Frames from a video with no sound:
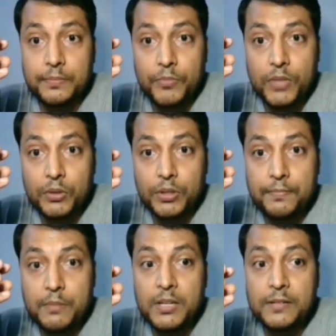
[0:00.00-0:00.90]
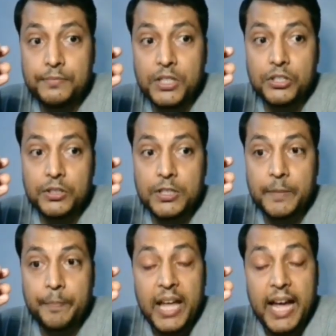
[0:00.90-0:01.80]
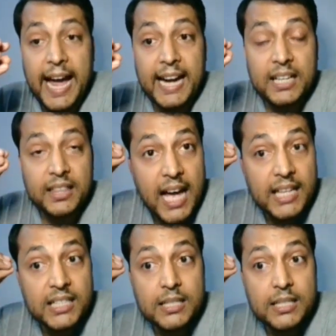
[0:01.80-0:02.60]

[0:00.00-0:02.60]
okay, female fetus, at that